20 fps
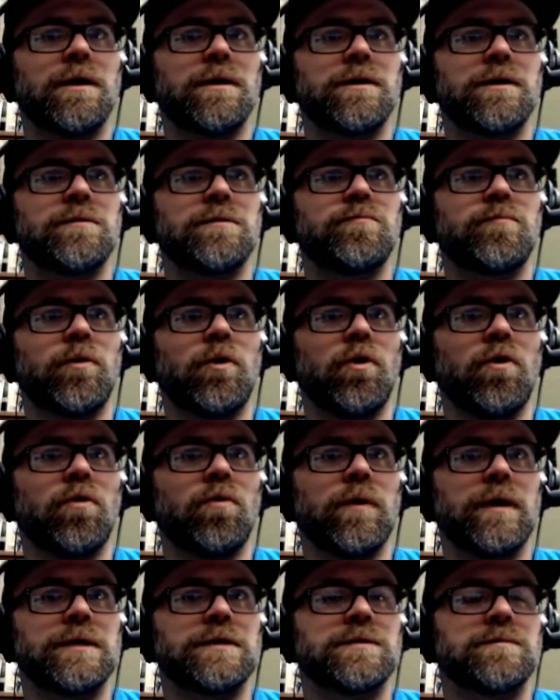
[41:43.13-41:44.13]
pull away
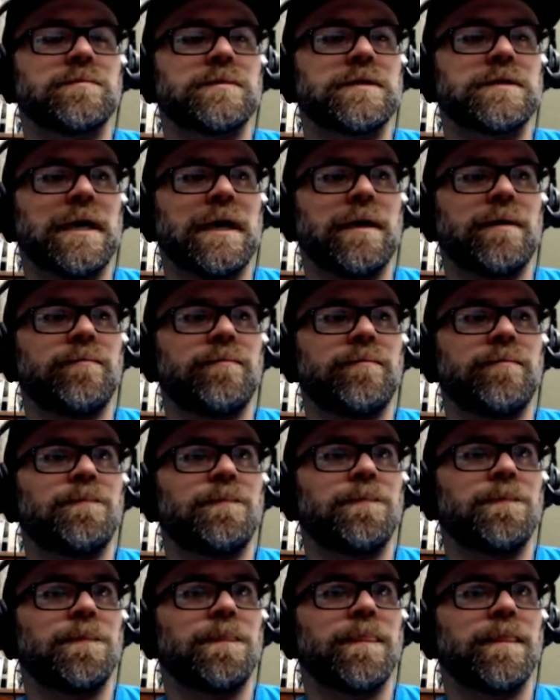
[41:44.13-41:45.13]
some time,
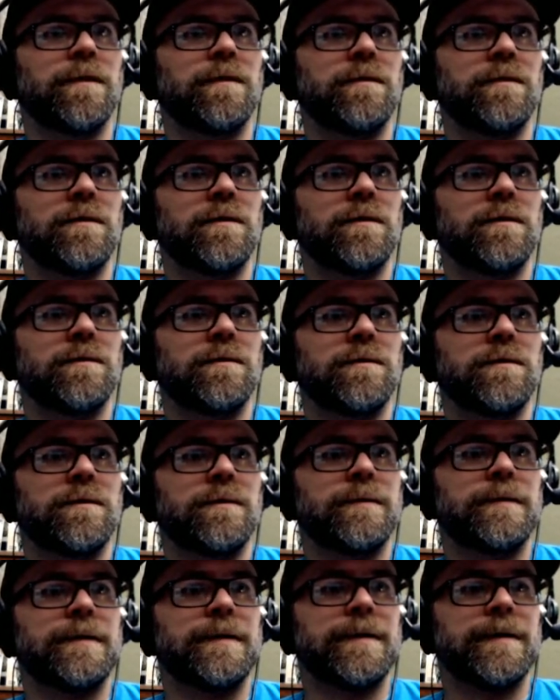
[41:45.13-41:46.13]

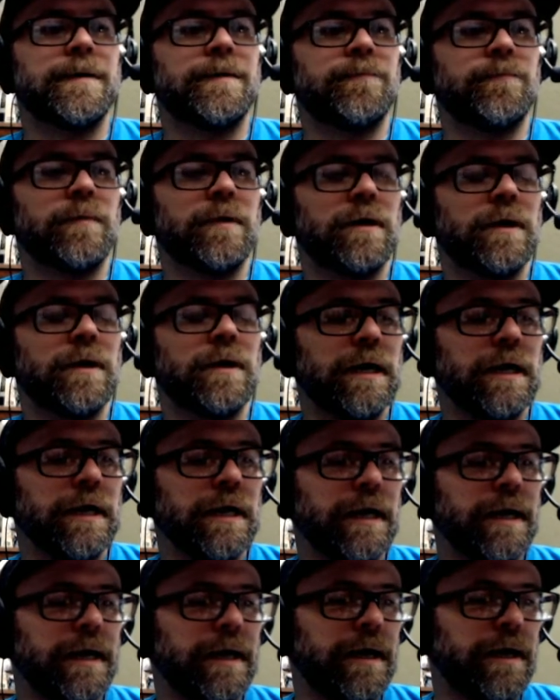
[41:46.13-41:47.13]
I
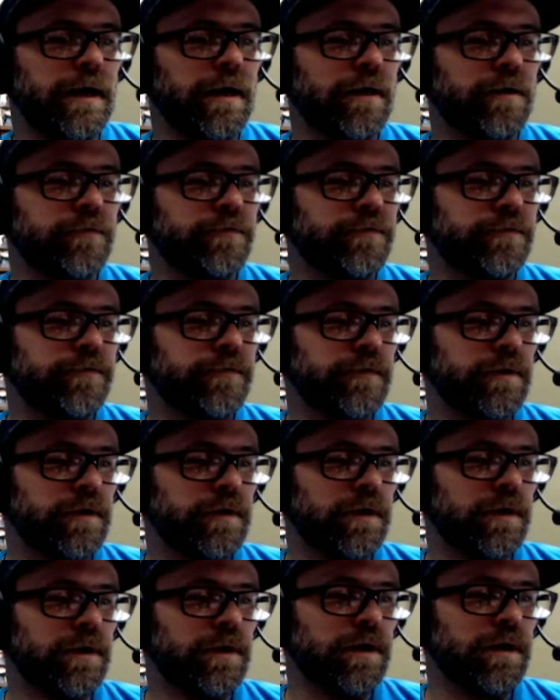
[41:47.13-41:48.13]
have
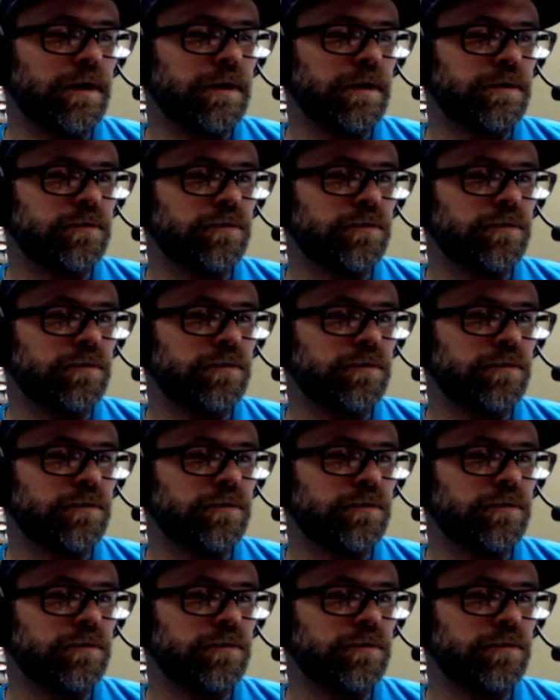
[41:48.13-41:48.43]
a